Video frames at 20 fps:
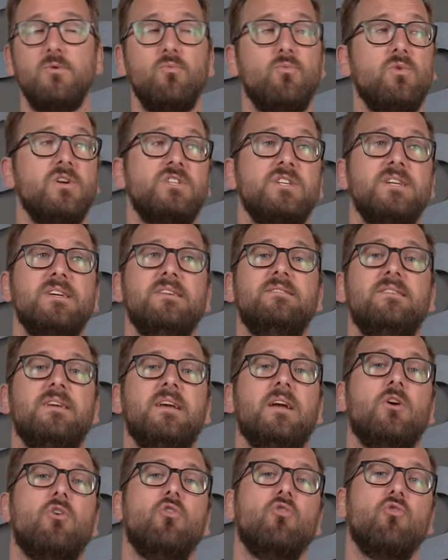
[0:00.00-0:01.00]
which is
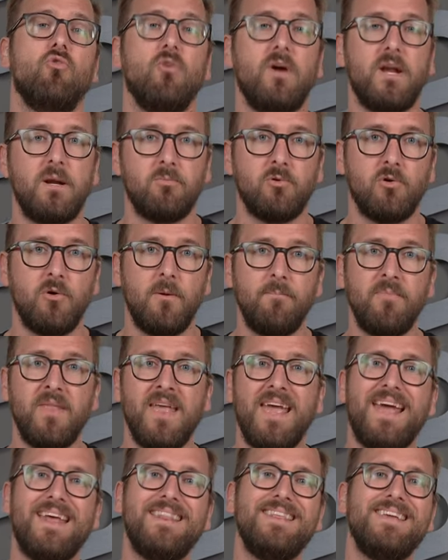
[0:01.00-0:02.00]
incredible.
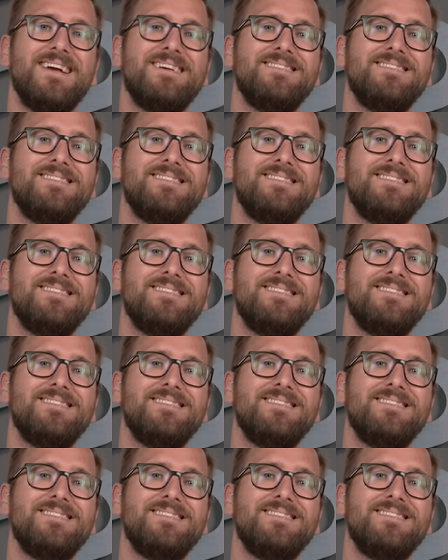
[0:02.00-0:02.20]
And the